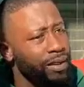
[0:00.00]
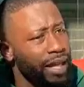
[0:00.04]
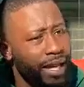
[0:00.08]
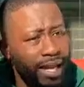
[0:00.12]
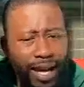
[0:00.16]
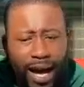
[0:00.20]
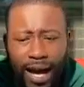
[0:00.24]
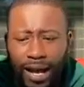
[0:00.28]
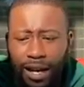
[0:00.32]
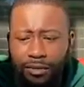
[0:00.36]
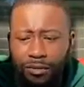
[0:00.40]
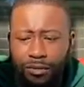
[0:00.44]

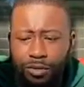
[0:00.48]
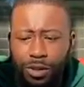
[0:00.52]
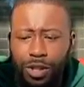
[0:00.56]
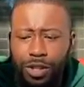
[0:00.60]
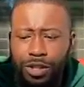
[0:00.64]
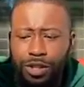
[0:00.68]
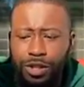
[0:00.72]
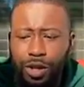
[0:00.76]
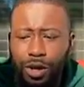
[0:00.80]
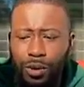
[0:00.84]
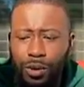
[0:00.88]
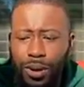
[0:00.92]
kind of
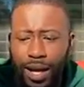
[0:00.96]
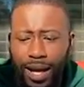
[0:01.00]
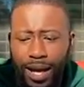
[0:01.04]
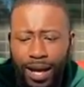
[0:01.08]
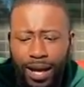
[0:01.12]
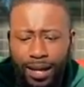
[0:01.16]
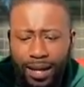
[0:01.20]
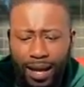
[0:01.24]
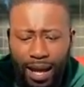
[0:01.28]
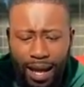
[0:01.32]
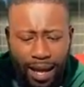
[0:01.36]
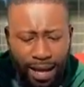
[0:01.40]
just go
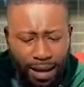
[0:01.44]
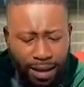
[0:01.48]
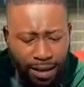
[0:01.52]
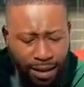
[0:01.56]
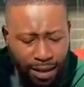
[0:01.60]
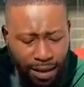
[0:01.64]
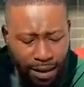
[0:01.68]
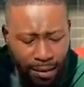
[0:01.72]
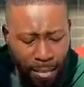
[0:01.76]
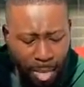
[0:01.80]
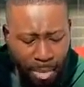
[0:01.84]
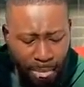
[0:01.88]
ahead and
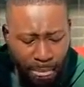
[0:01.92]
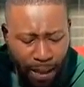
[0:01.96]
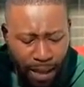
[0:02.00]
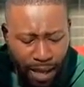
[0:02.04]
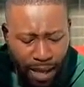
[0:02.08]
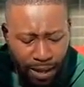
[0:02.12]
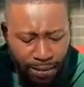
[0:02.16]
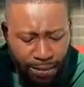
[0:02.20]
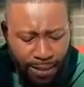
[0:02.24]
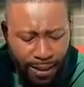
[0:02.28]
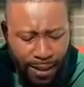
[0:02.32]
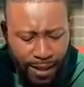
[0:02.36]

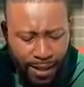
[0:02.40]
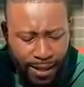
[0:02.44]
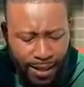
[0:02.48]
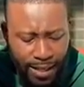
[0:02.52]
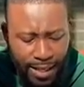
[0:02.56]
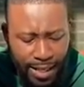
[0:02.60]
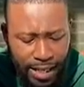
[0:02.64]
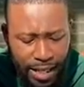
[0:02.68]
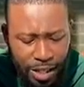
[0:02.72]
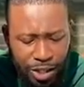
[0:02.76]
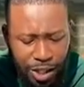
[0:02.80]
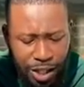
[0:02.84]
they
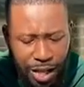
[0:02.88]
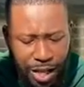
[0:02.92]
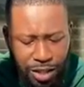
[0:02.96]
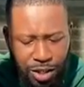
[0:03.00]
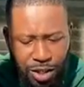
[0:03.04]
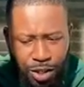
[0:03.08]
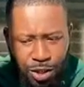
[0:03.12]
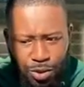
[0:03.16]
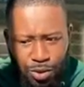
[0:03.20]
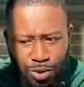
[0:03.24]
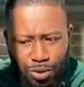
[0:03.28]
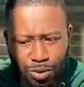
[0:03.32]
get a
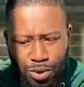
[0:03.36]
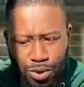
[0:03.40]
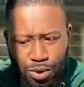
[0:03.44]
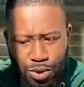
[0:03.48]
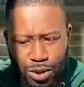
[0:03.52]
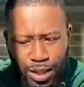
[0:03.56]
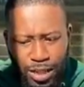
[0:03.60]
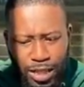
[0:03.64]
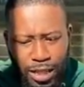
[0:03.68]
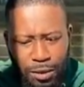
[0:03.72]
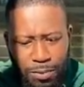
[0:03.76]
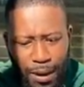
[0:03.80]
chance to
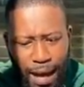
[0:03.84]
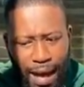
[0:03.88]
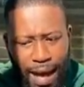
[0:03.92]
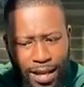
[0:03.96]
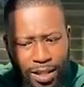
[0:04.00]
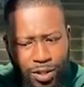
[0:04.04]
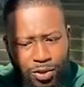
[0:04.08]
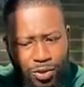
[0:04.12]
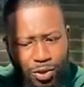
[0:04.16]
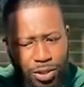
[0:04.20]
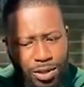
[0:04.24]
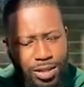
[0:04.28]
keep
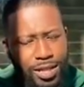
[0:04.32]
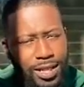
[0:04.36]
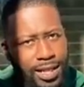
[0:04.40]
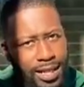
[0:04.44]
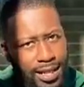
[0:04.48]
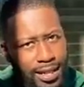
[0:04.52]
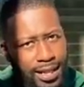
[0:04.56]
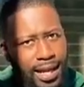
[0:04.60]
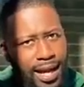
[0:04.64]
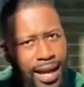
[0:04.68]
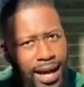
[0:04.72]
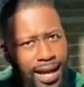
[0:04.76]
extra
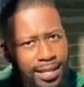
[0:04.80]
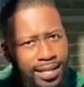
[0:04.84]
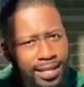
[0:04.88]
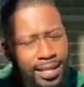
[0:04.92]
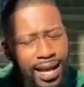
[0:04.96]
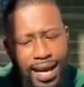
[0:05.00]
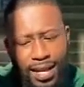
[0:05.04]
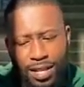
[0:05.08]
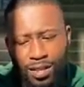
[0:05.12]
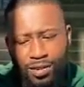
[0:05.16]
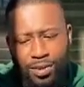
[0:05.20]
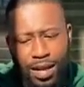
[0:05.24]
skin
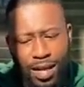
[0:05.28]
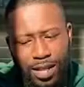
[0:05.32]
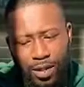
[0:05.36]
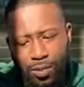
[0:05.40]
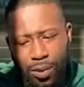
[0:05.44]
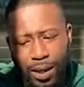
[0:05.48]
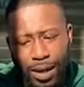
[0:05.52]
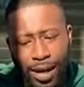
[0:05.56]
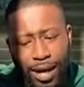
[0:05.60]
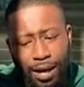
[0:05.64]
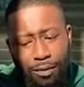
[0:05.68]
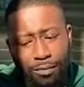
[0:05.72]
contact. So that's
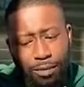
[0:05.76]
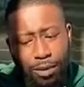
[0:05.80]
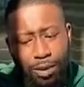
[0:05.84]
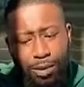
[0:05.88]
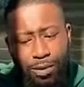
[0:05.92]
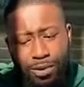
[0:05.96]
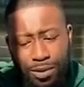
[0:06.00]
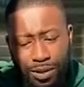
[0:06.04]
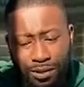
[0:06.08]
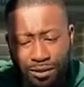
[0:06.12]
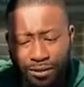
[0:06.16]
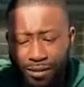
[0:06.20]
what kind of
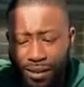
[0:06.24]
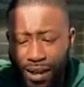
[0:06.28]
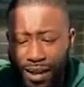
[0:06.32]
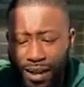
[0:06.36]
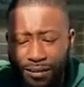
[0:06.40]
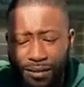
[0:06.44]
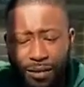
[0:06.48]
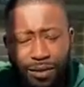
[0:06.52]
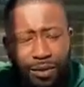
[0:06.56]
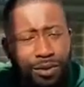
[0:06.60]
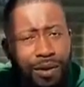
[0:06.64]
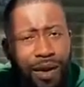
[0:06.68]
produces the
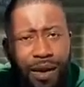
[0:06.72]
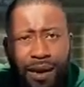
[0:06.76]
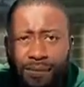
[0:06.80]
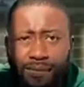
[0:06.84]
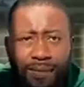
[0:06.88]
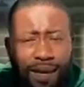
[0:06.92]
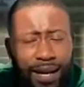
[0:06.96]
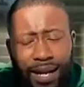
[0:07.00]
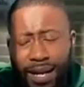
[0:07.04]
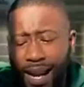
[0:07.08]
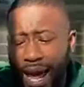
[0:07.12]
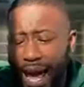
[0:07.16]
flavor.
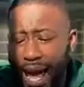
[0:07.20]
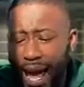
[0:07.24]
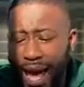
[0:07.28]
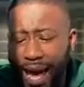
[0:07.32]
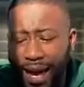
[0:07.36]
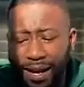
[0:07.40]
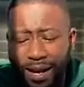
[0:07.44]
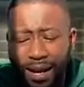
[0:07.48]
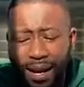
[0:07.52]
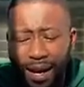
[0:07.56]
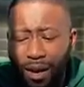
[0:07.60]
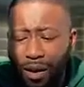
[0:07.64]
They can
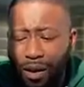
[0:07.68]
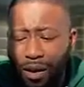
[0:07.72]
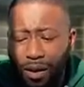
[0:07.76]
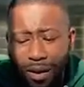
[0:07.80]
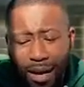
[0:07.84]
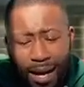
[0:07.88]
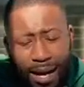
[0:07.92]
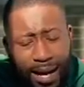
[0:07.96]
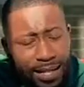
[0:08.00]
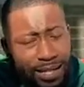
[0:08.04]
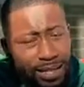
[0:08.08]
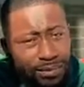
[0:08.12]
add all
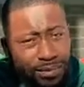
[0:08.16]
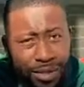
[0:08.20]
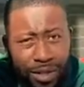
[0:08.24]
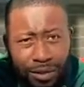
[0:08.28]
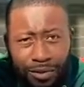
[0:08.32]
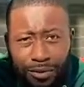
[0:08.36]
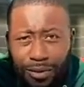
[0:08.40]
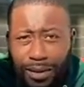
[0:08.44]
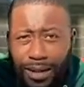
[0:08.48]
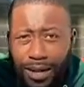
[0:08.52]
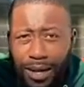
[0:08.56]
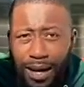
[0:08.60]
kinds of
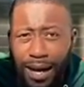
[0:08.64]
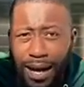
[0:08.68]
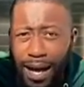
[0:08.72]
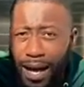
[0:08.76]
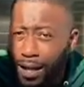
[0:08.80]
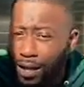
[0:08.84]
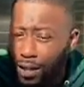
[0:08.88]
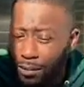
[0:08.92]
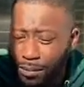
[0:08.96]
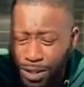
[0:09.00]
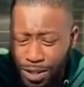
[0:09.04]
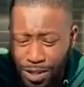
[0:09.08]
different
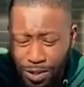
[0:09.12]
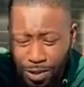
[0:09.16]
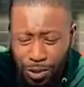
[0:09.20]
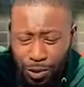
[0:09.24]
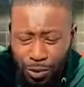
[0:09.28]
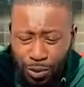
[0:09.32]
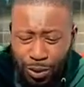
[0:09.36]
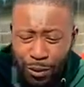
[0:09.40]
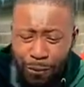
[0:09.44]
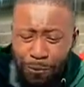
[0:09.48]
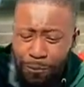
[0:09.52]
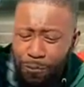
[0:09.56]
elements
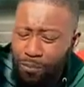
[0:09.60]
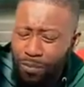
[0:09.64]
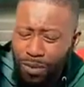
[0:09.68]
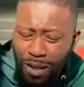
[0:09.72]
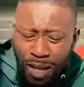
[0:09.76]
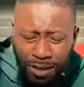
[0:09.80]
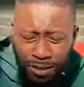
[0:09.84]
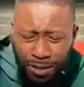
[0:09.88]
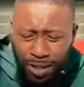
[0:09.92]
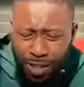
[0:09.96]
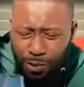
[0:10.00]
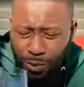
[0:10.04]
to it.
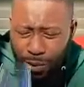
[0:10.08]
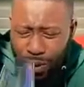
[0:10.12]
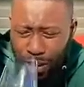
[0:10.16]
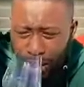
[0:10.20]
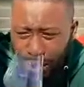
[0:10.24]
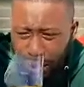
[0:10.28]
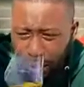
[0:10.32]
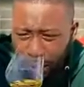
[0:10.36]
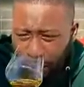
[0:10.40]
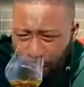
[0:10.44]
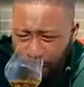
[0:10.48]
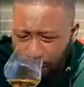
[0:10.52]
This one
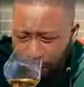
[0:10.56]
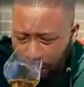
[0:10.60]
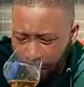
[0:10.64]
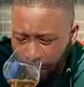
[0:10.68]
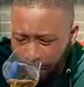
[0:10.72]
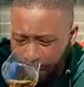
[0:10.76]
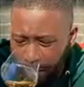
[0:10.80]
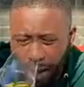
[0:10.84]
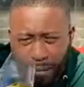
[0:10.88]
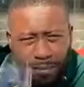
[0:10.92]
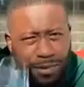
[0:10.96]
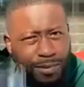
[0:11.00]
here,
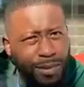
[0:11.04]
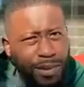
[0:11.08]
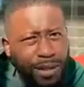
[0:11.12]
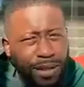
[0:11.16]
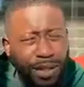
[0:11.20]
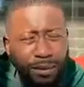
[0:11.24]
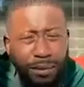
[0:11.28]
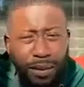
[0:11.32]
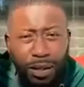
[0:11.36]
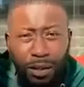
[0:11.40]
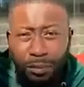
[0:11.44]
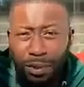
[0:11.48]
I'm
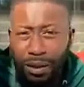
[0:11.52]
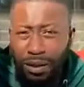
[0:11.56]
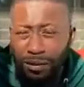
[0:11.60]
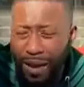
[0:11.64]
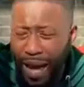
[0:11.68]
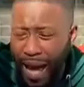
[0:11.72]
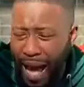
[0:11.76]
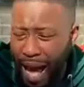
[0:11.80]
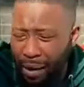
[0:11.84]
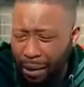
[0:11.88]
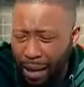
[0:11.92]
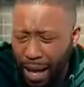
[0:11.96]
smelling a little bit of
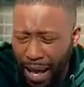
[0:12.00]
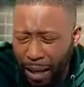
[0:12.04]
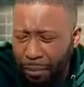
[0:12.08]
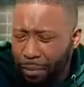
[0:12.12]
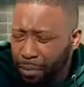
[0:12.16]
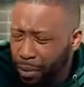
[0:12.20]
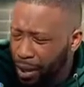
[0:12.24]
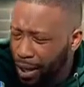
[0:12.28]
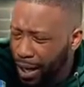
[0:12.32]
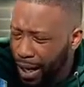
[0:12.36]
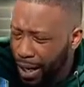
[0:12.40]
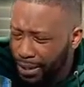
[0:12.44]

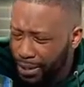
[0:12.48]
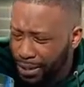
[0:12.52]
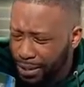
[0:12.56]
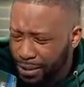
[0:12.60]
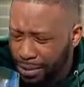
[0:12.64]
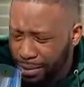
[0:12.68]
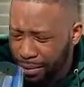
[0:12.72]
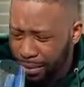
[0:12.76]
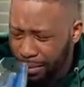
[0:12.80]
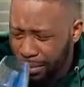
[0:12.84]
apricot.